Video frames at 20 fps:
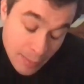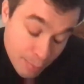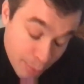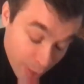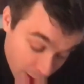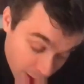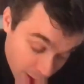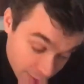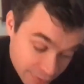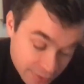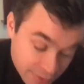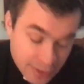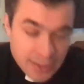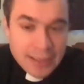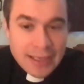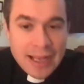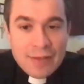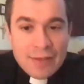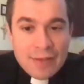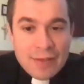But
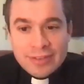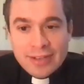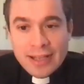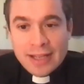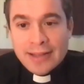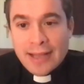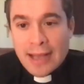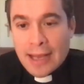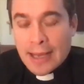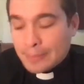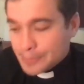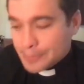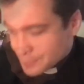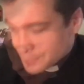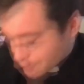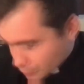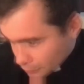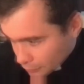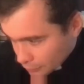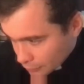having said that,
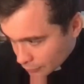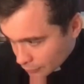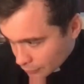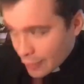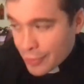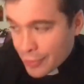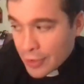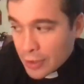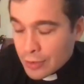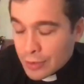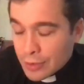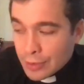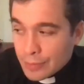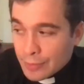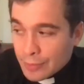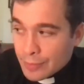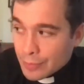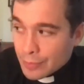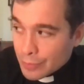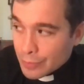I think
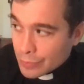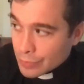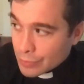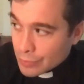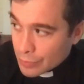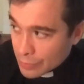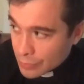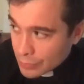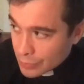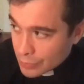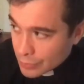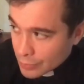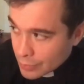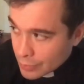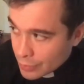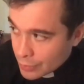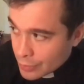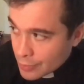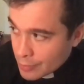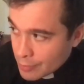
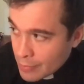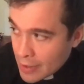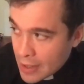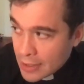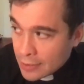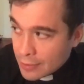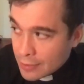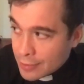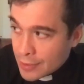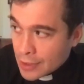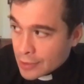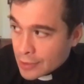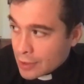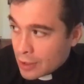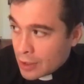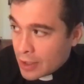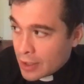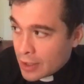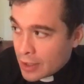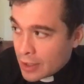the main thing
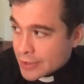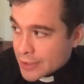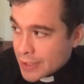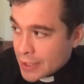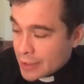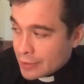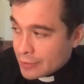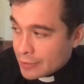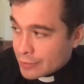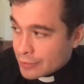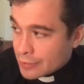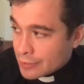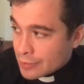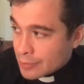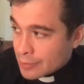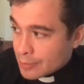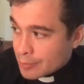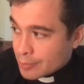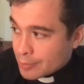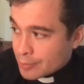that I see is
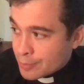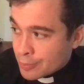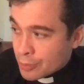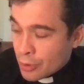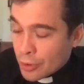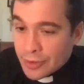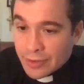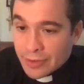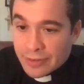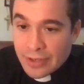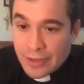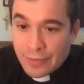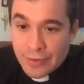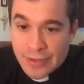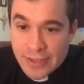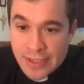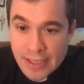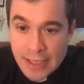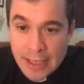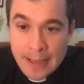
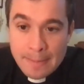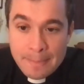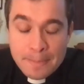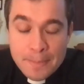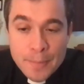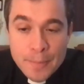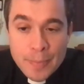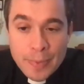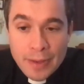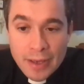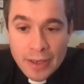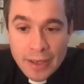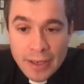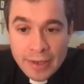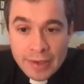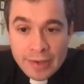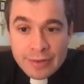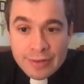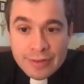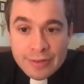productivity
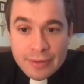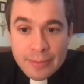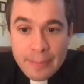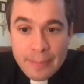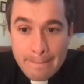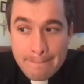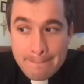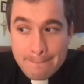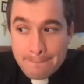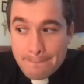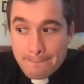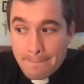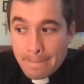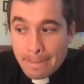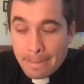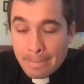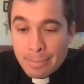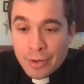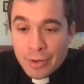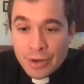is
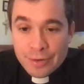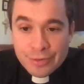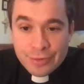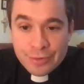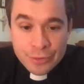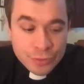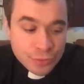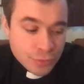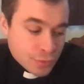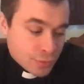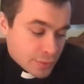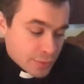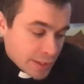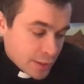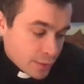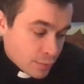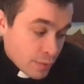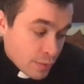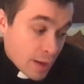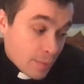personal,
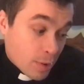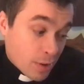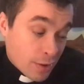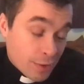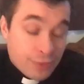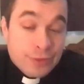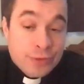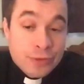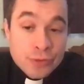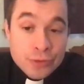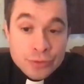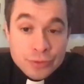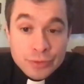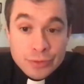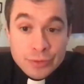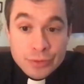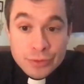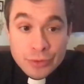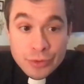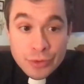in a way, personal
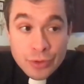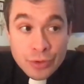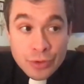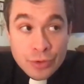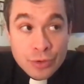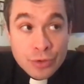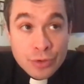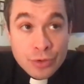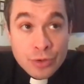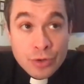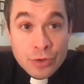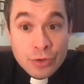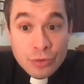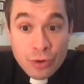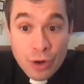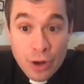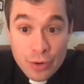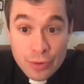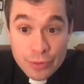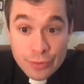
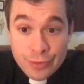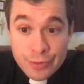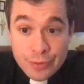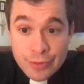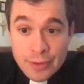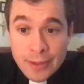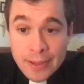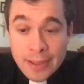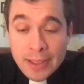growth.